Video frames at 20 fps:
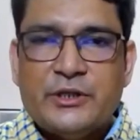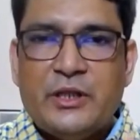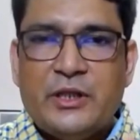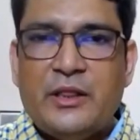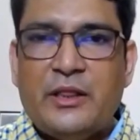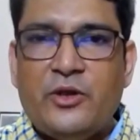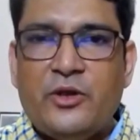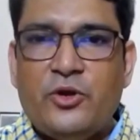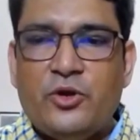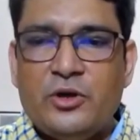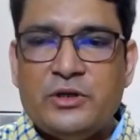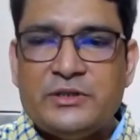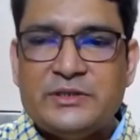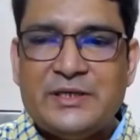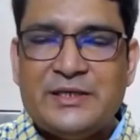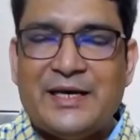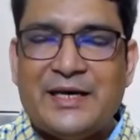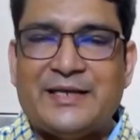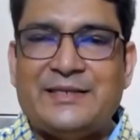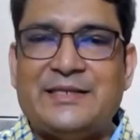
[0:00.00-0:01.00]
you'll
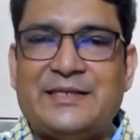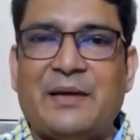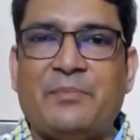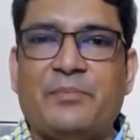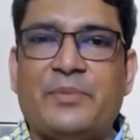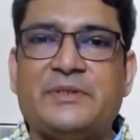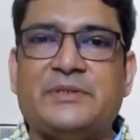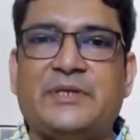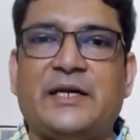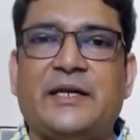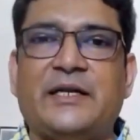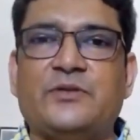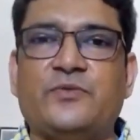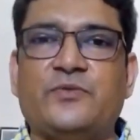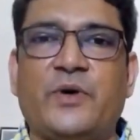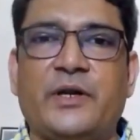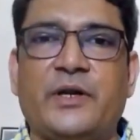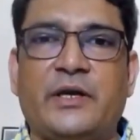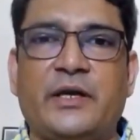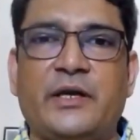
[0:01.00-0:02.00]
see the examples that is
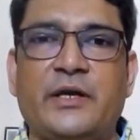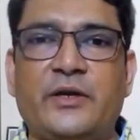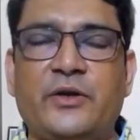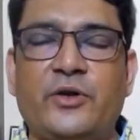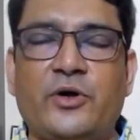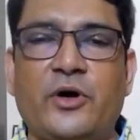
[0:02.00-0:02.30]
working in